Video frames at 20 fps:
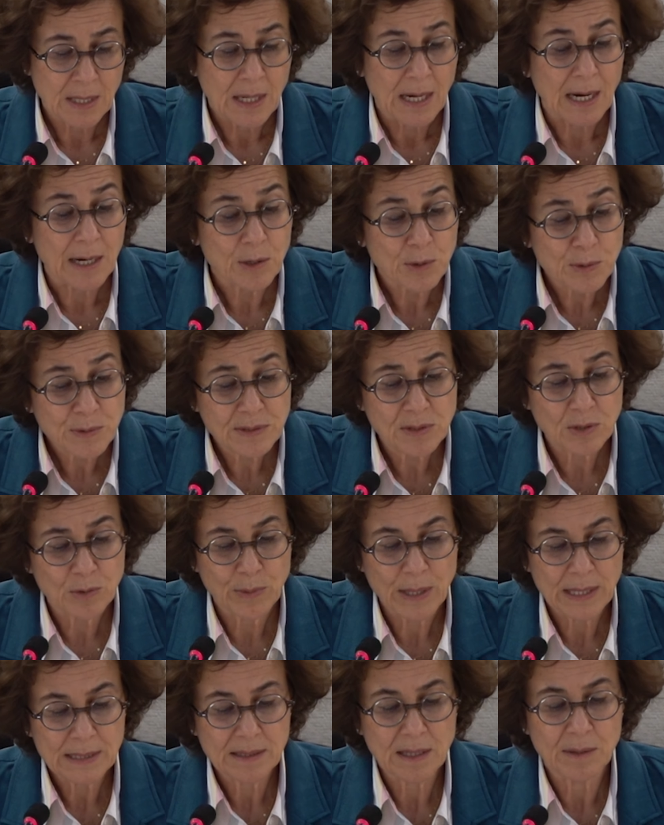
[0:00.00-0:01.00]
I also
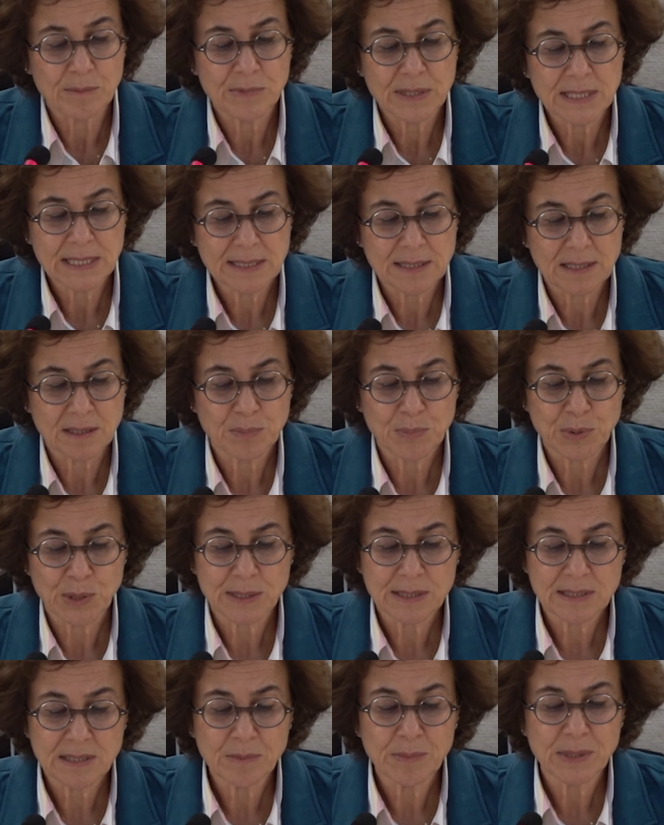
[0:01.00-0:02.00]
welcome recent
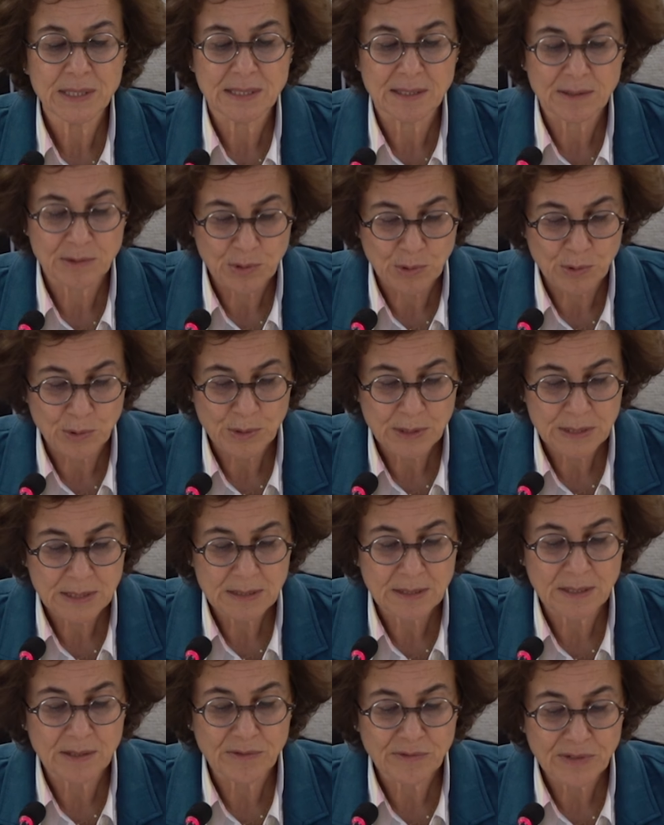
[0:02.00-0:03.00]
proximity talks
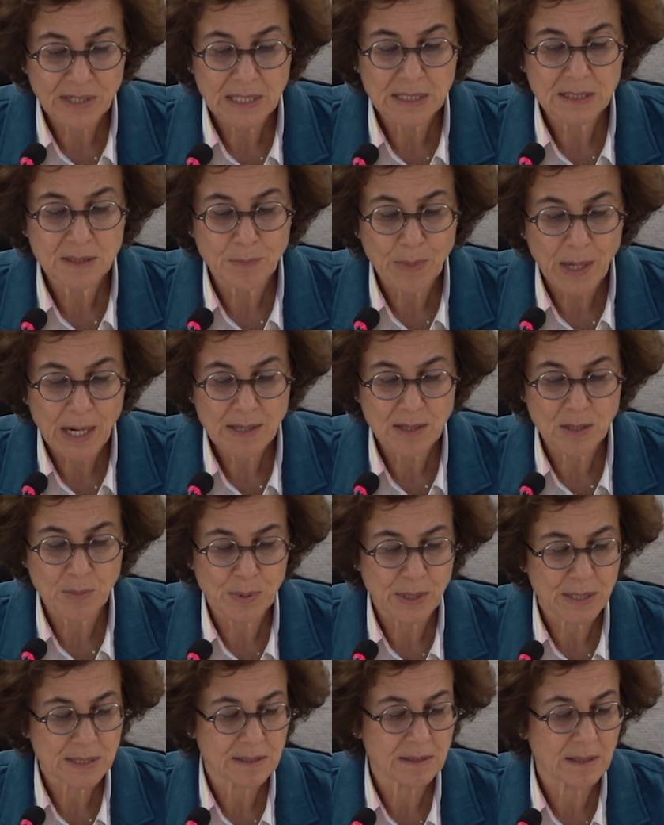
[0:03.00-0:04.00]
convened by the
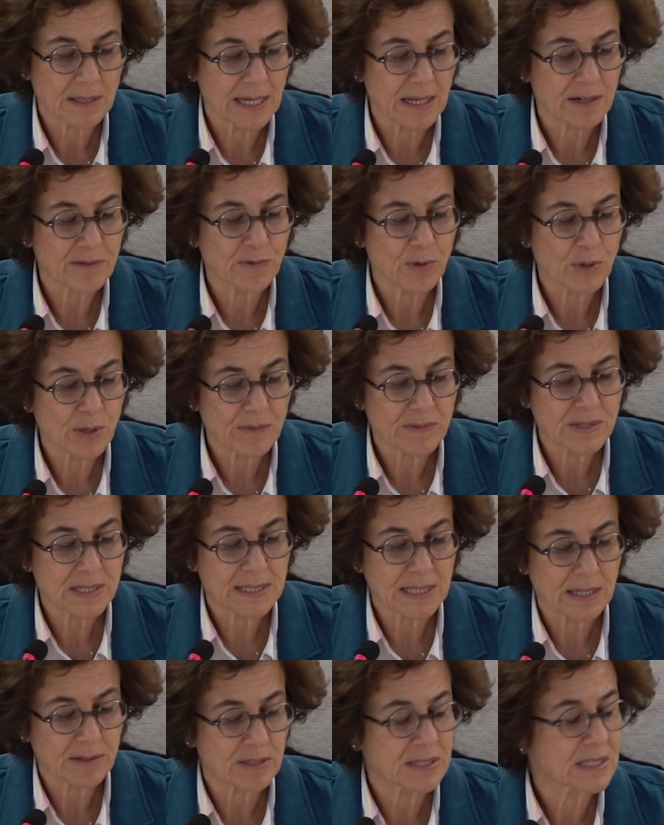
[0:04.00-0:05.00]
personal envoy of the
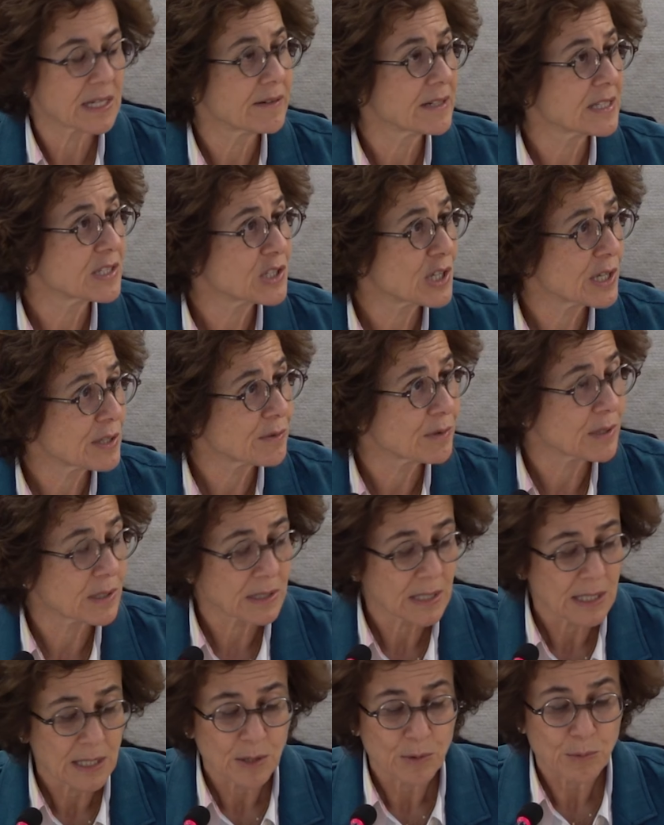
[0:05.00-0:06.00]
Secretary General,
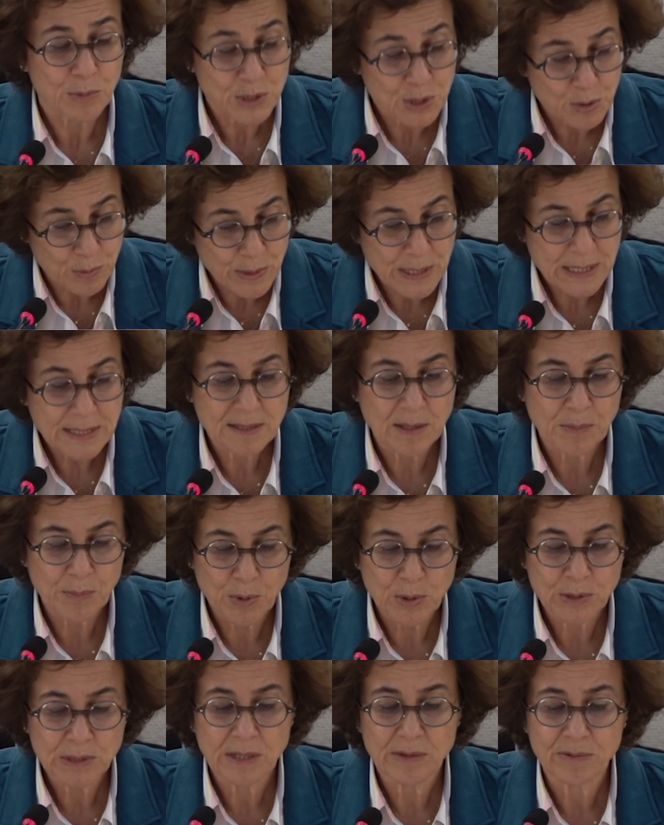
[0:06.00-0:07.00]
which we
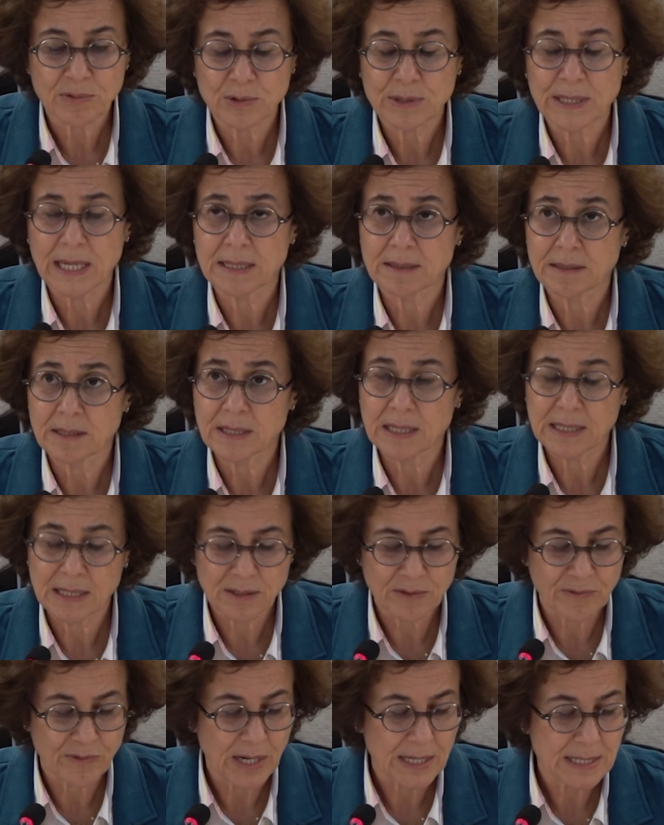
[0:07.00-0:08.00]
supported through technical
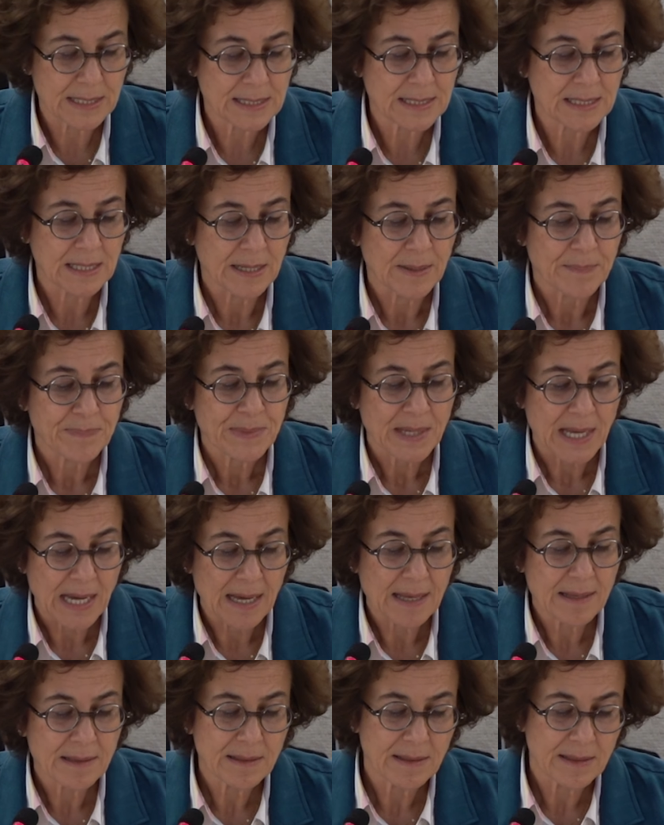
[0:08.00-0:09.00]
advice,
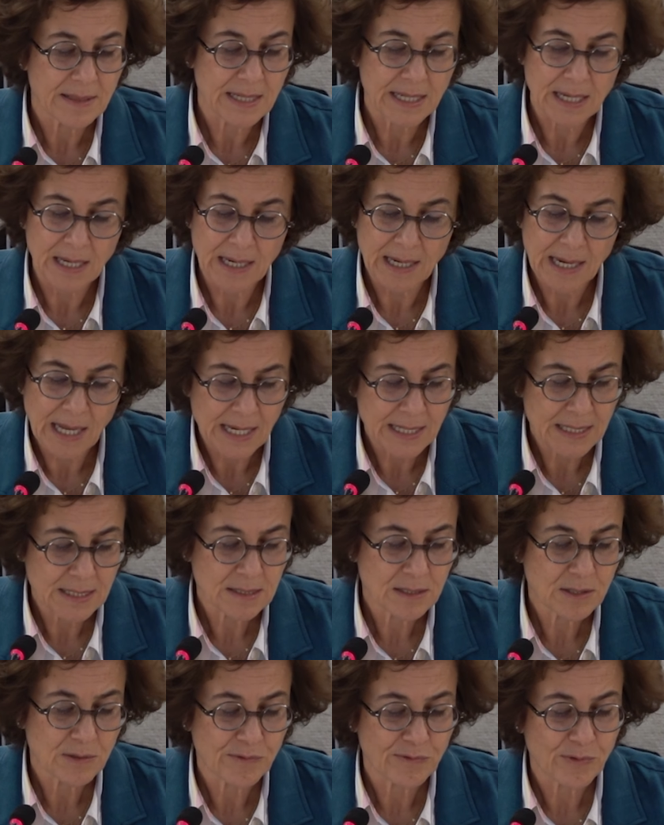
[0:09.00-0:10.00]
and the
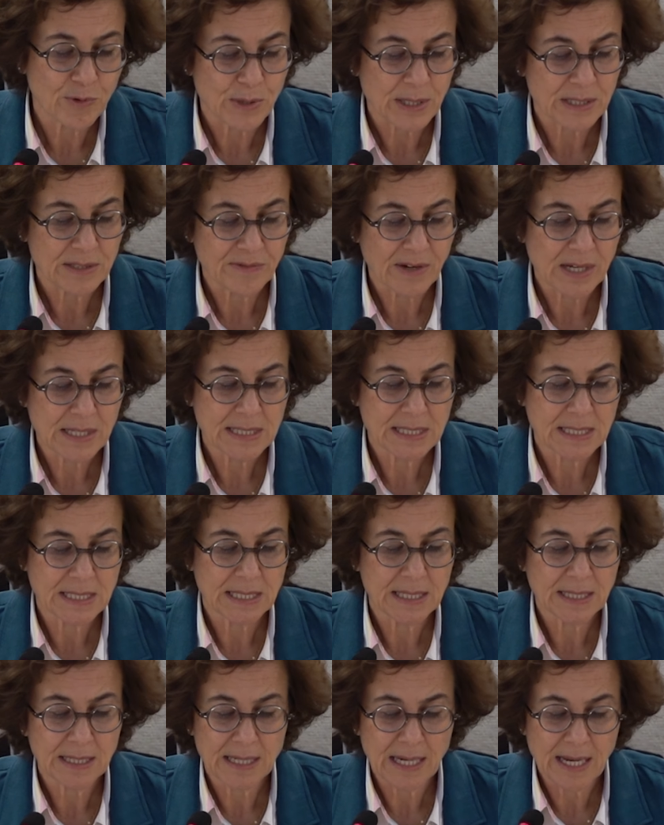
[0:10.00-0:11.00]
Aligned for
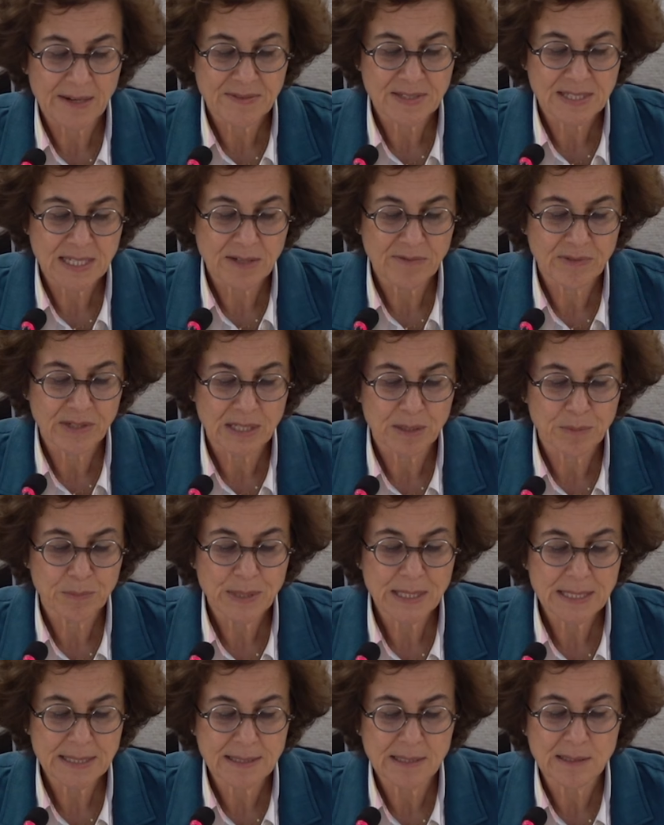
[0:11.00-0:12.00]
Advancing Life-Saving and
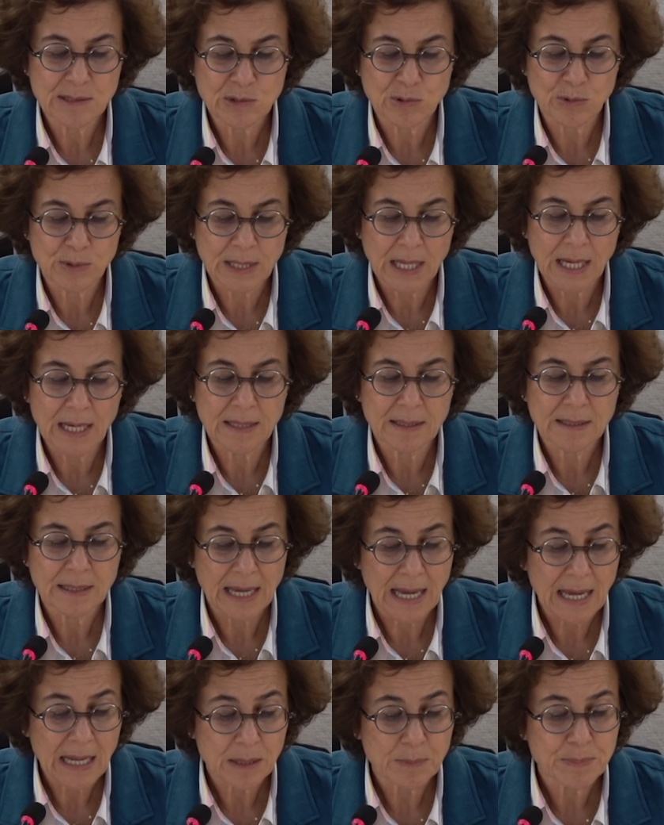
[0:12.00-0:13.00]
Peace in Sudan,
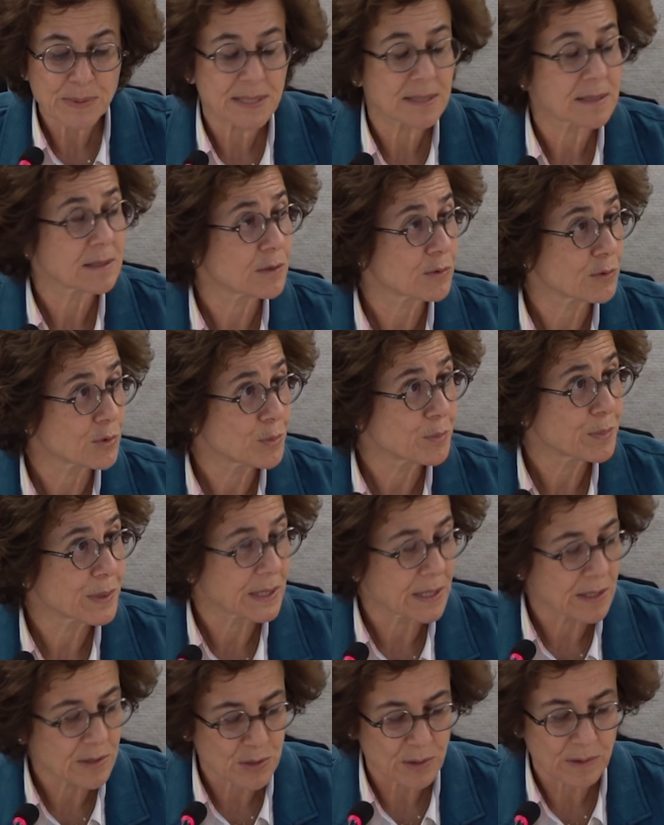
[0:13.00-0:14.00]
ALPS Group
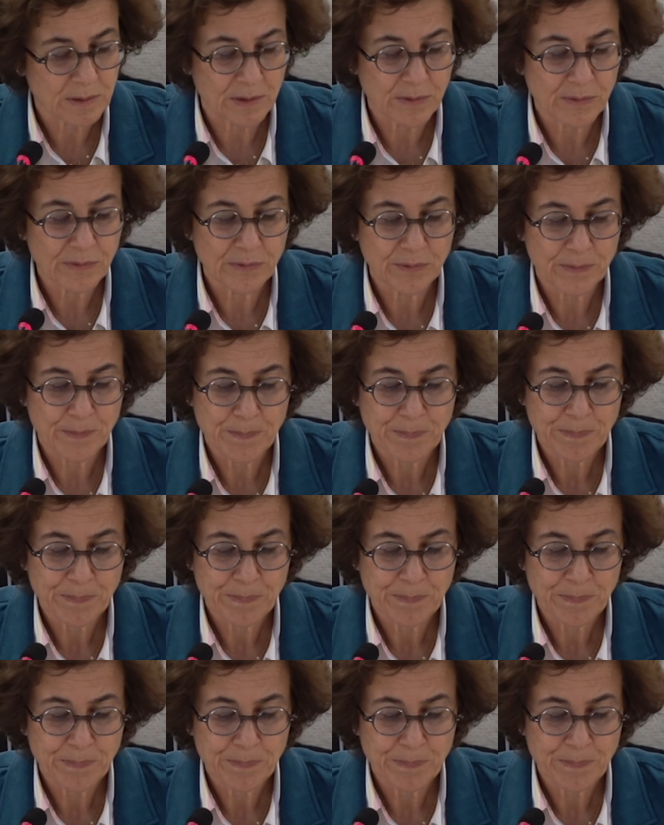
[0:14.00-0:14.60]
Initiative.